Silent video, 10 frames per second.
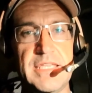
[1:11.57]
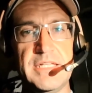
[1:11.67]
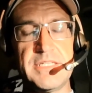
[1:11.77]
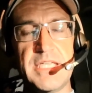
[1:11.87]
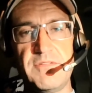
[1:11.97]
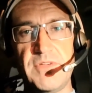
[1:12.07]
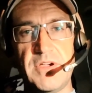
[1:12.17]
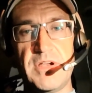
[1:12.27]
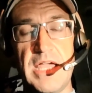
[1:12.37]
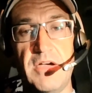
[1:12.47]
The kids can't
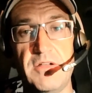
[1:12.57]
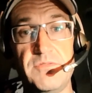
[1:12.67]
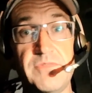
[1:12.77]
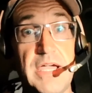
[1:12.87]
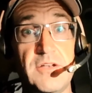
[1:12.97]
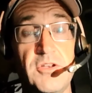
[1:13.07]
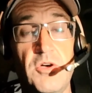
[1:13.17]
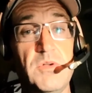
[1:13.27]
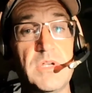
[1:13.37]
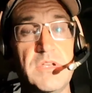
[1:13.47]
figure it out. In fact,
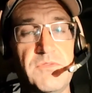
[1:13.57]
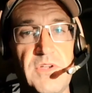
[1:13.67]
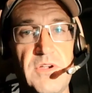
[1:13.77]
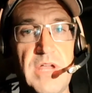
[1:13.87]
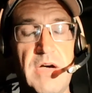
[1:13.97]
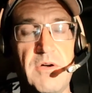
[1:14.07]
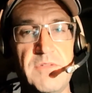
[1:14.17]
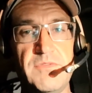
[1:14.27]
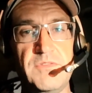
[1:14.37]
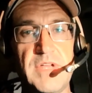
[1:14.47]
no one can figure it out
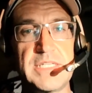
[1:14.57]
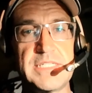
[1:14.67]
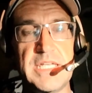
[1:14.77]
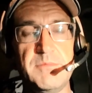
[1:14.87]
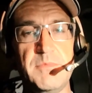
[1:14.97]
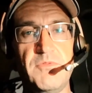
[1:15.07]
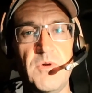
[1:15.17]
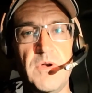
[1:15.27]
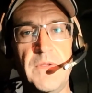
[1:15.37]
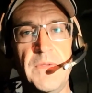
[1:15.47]
if you've not seen it
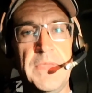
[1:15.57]
before.